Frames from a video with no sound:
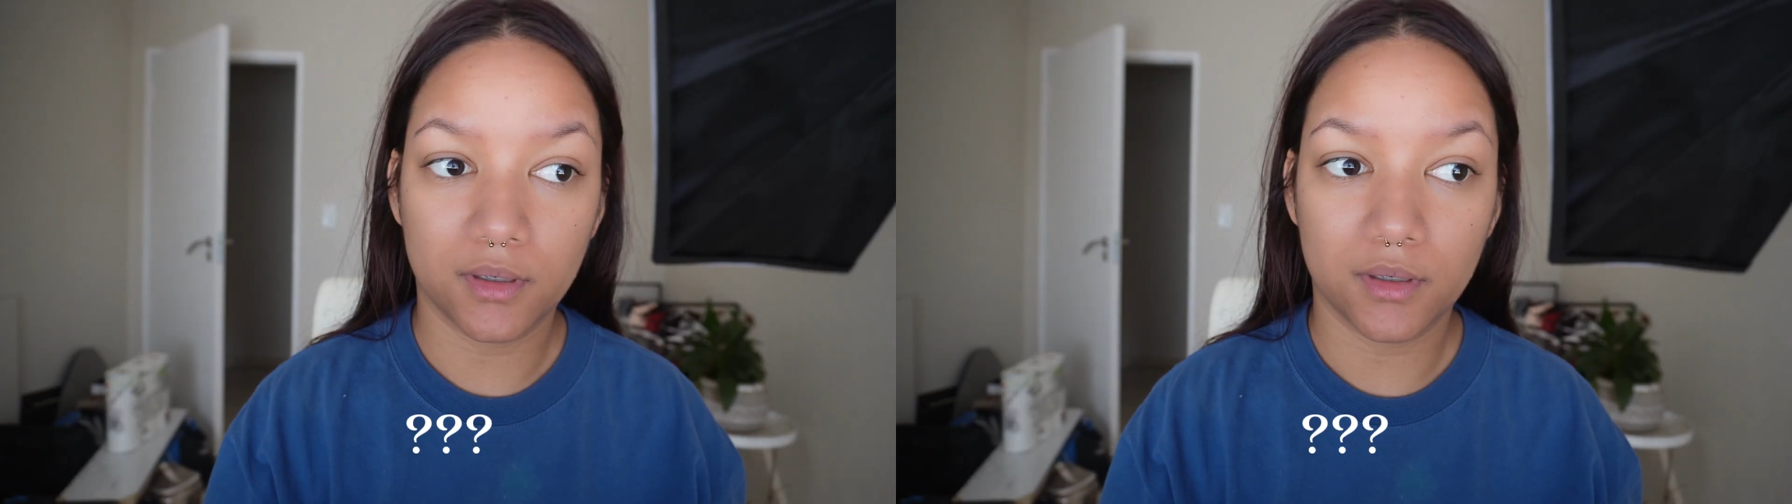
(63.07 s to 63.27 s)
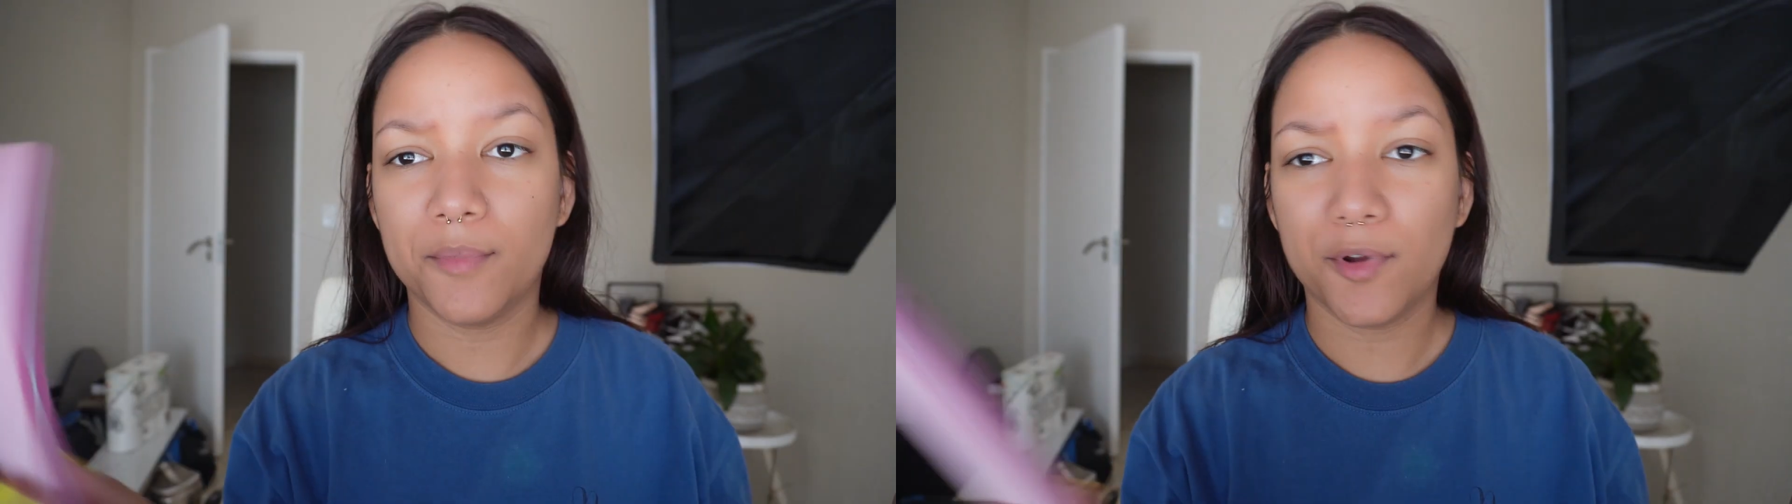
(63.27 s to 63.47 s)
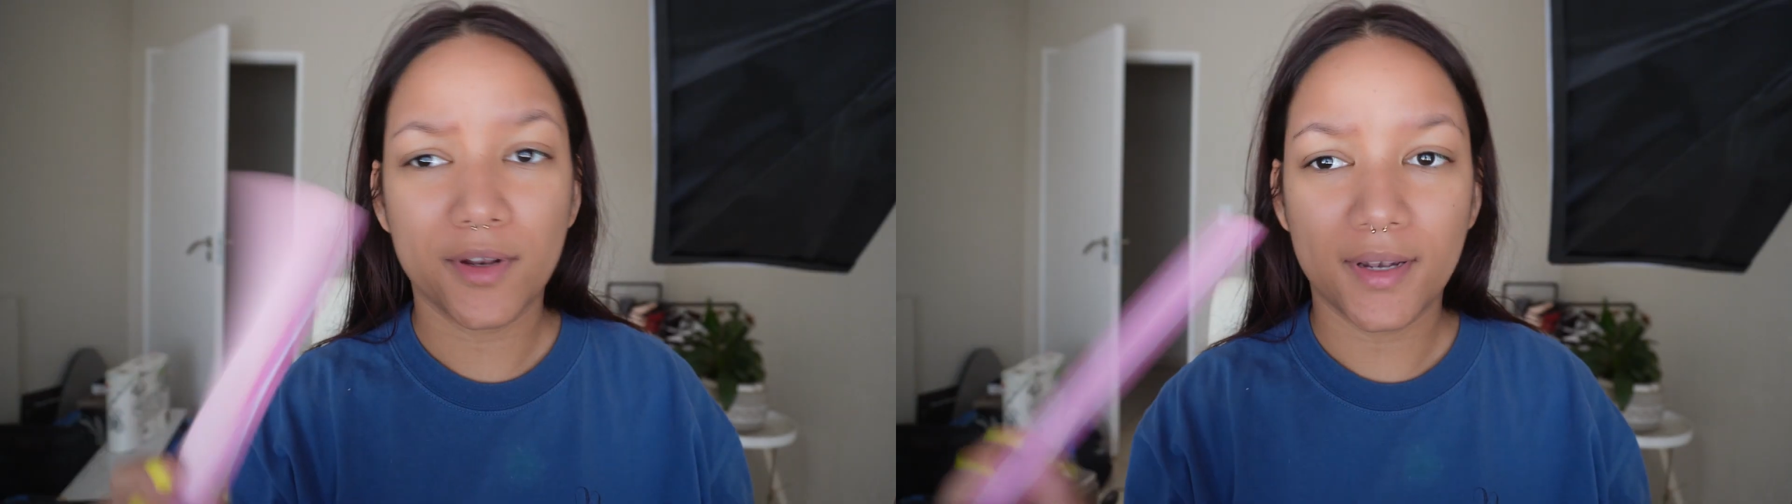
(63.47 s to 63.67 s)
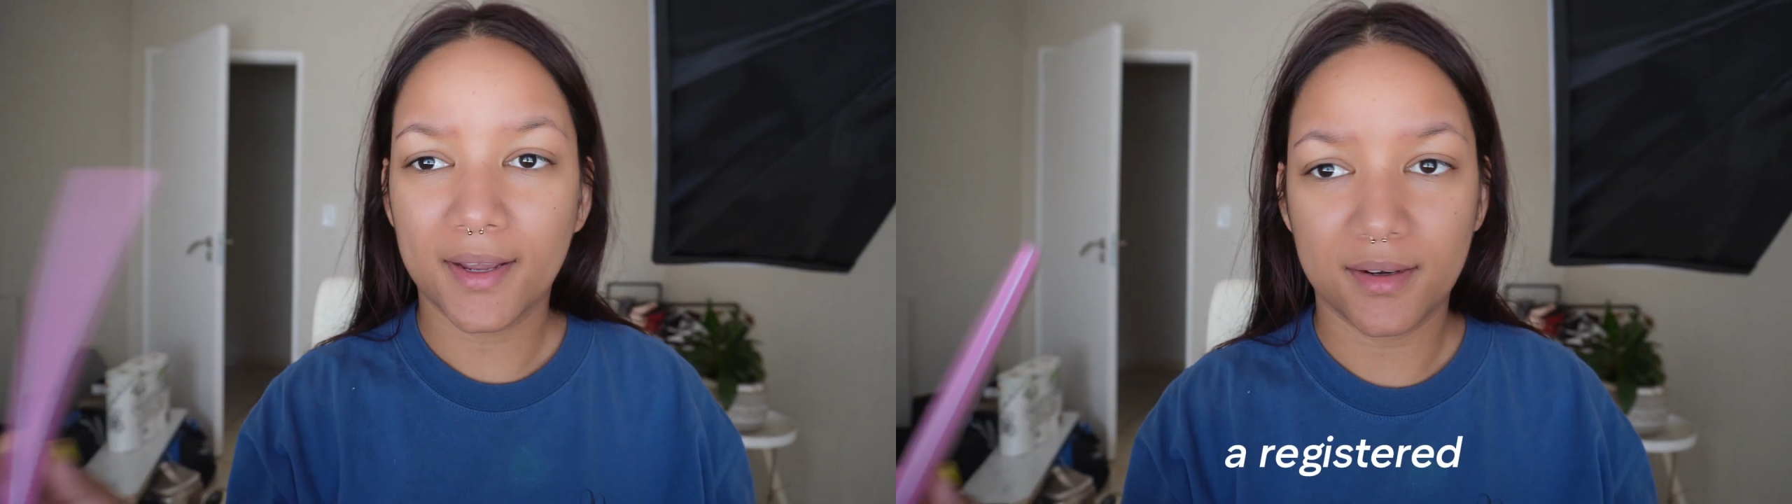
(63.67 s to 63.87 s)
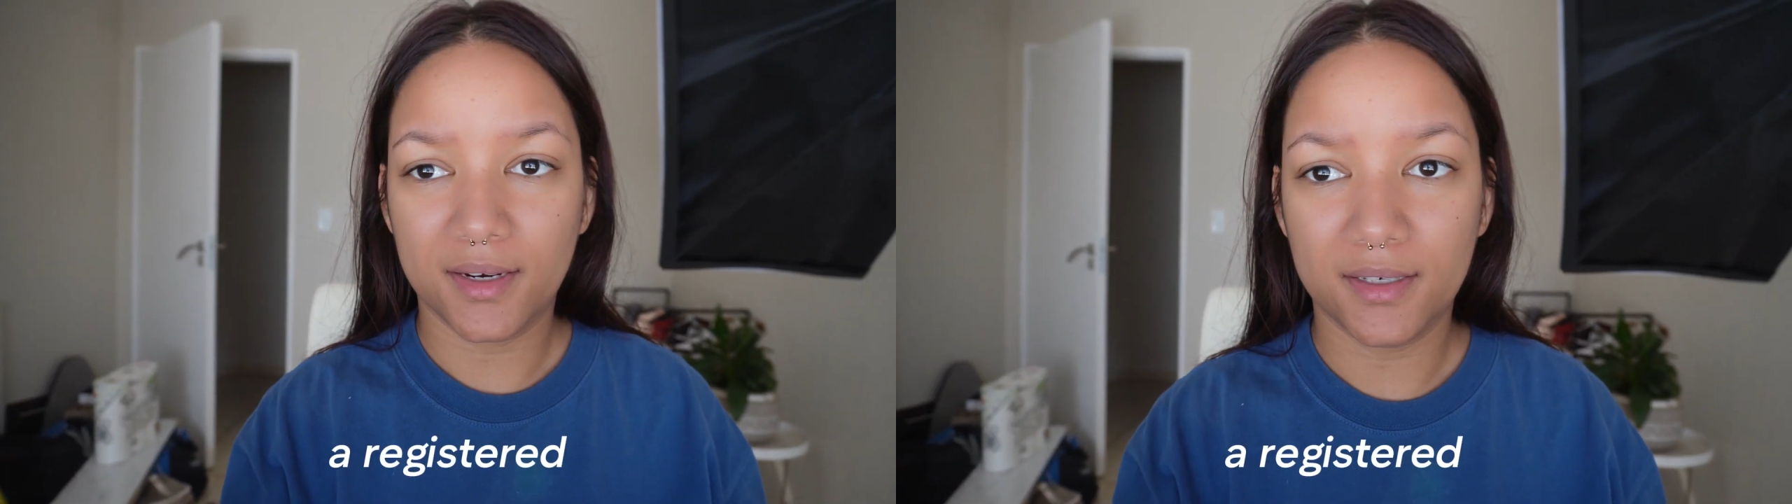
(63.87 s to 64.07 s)
I'm not like
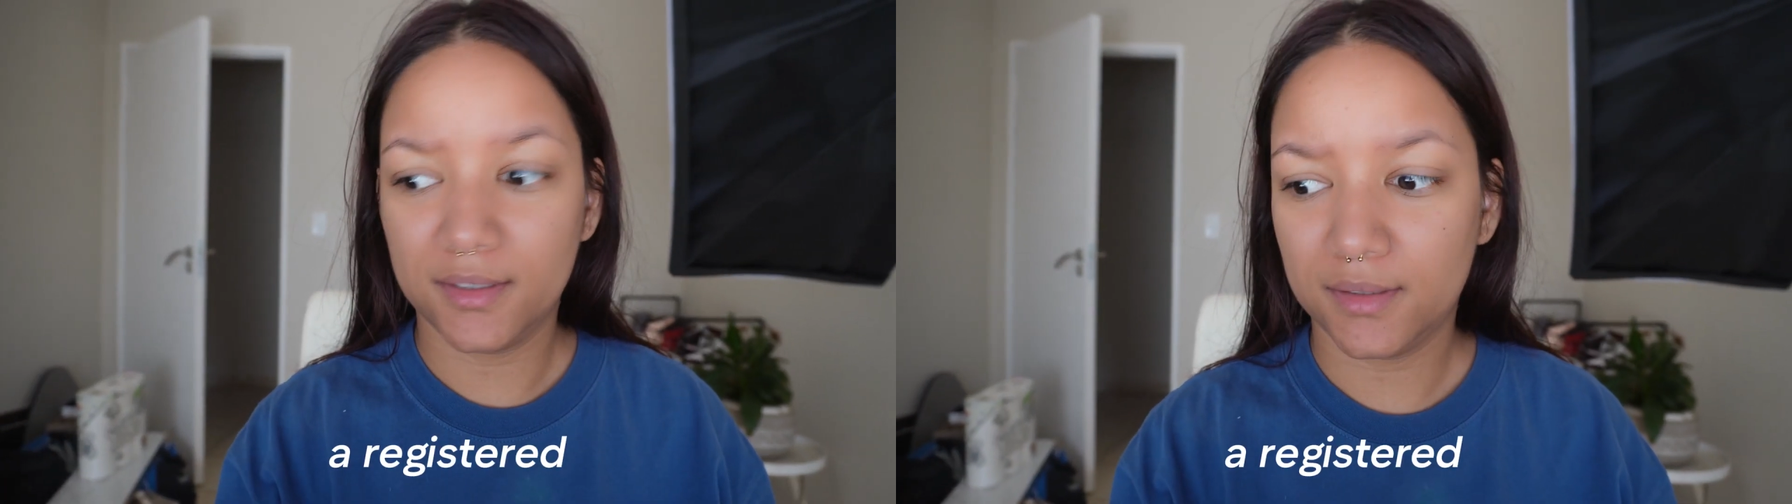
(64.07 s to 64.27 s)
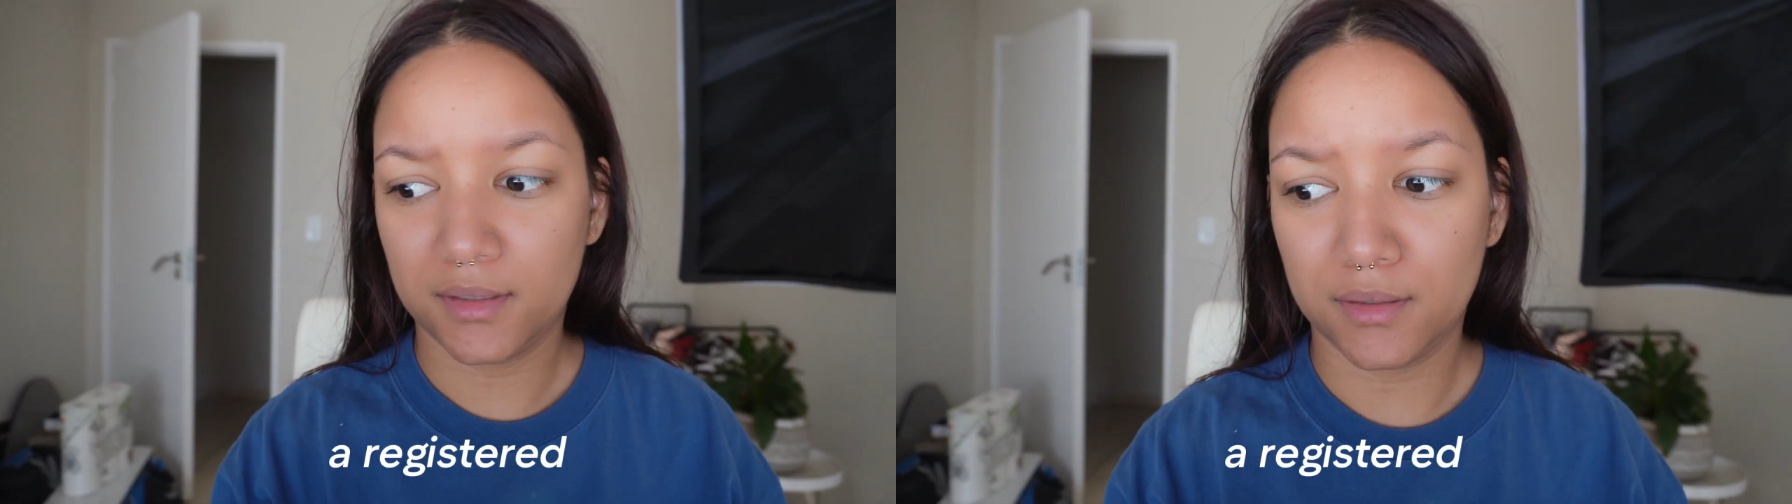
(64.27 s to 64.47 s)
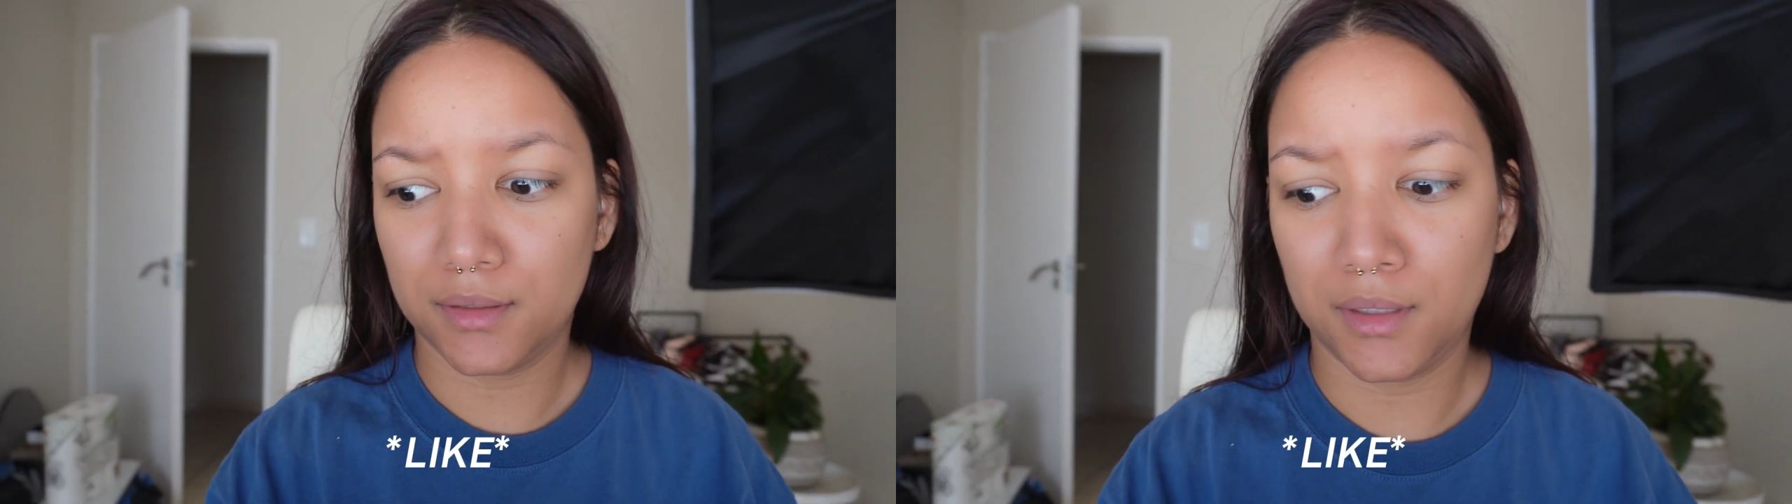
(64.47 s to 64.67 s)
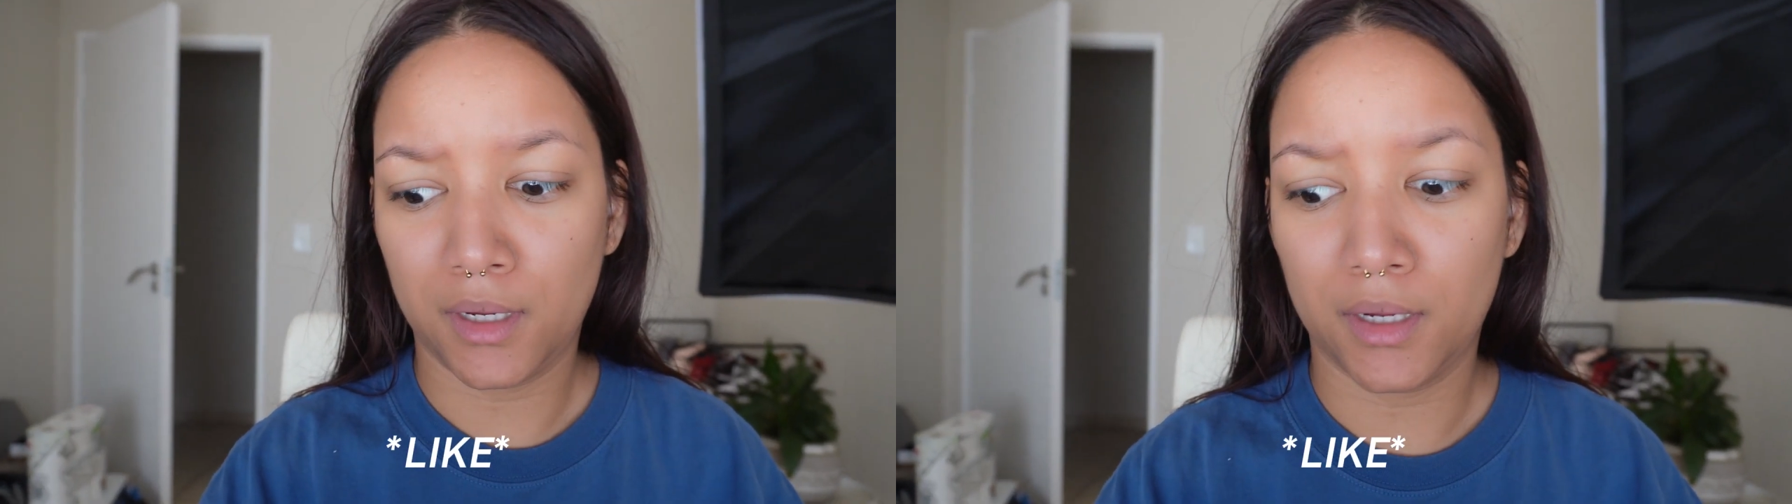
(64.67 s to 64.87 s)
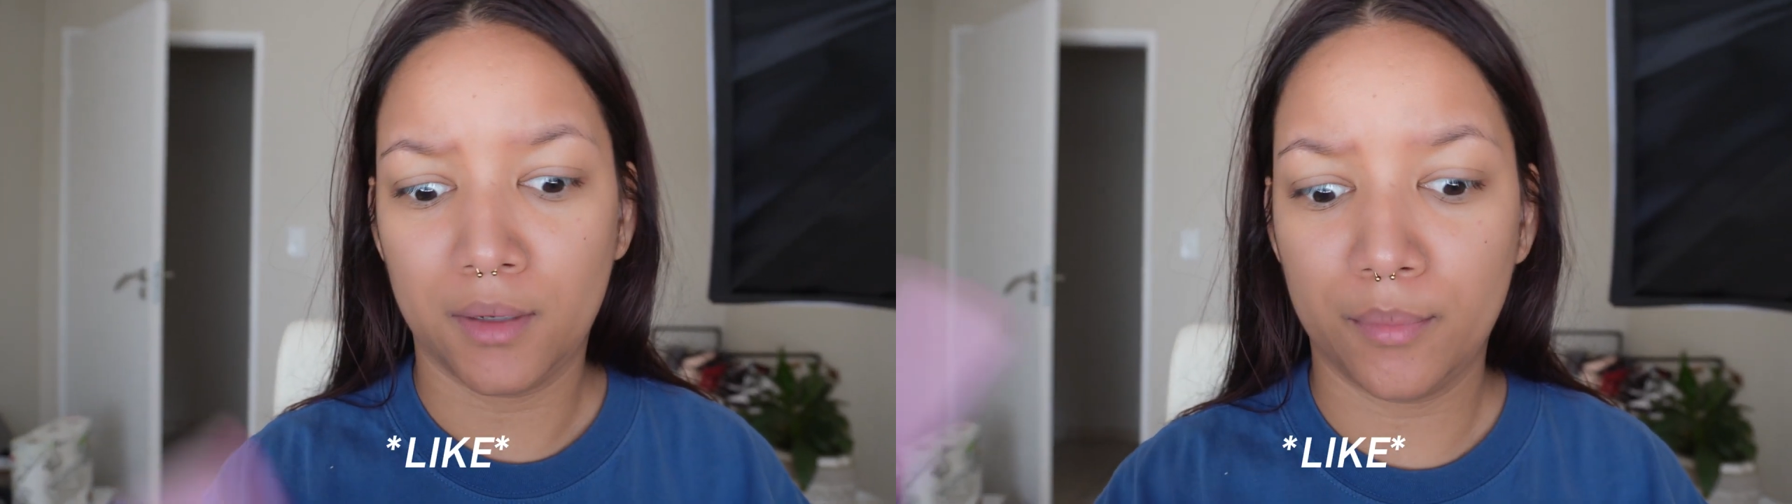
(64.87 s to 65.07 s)
registered like